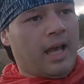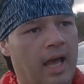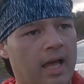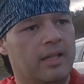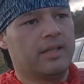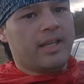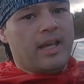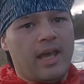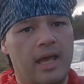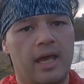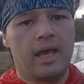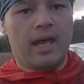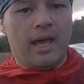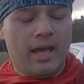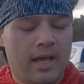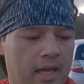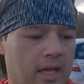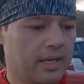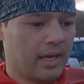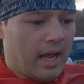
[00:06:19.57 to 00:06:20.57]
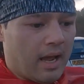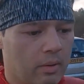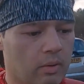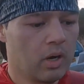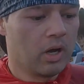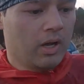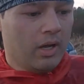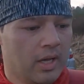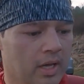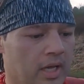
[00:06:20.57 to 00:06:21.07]
And
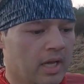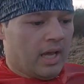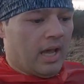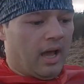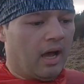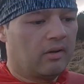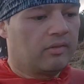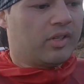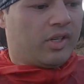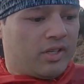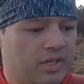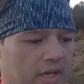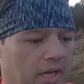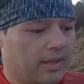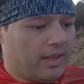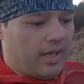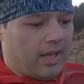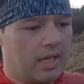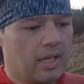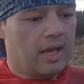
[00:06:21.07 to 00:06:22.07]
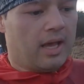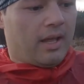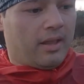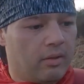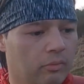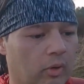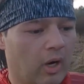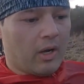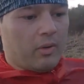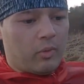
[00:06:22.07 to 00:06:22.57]
now I've just taken the
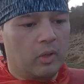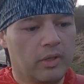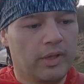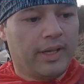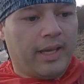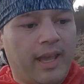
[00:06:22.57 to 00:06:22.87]
white one,